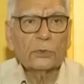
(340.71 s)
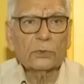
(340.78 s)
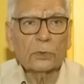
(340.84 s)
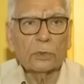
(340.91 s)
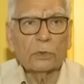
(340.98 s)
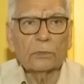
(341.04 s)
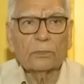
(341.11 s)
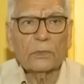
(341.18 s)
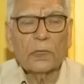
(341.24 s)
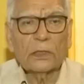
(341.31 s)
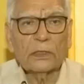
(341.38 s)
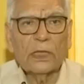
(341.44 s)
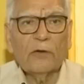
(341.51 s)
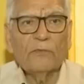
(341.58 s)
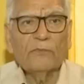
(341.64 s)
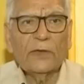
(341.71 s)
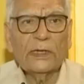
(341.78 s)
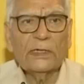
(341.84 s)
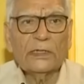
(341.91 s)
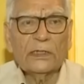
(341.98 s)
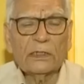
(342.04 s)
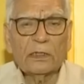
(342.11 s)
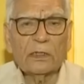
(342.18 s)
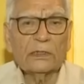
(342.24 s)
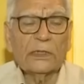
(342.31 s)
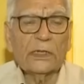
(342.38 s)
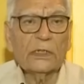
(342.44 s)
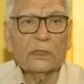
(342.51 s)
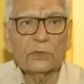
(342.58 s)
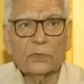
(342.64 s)
So now when
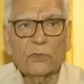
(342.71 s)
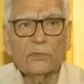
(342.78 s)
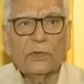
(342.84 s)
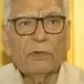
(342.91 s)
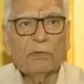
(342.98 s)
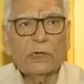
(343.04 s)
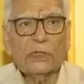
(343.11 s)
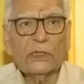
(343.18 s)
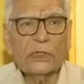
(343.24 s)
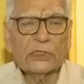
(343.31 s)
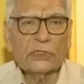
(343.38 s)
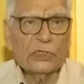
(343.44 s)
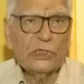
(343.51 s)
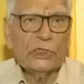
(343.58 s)
it so we have got